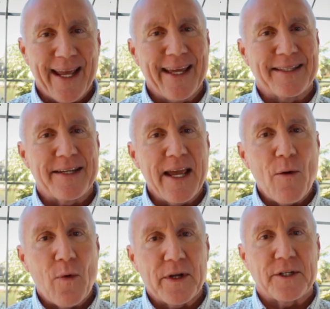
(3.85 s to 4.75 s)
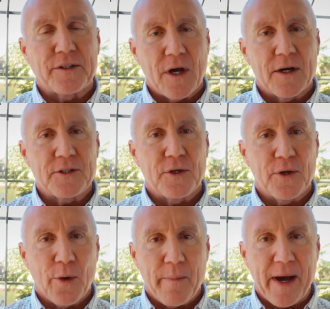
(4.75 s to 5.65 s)
Hey, today I wanted to talk to
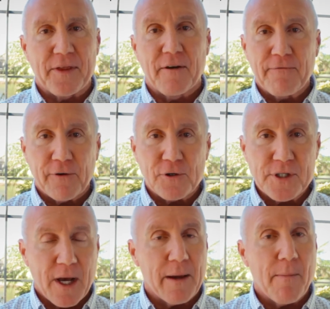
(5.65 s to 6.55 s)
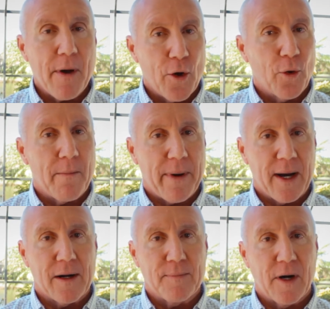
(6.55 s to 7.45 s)
you about the first time home
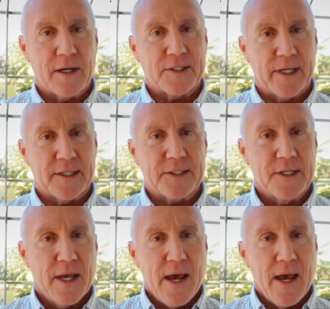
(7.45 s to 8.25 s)
buyer process.